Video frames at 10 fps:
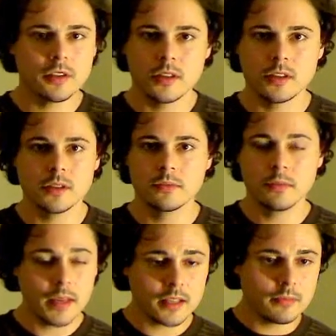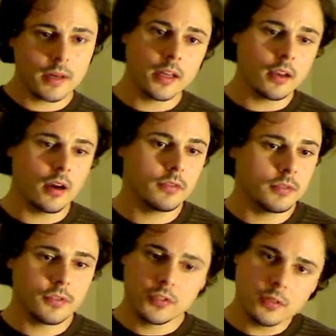system makes money off of
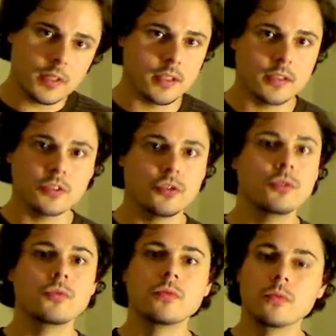students who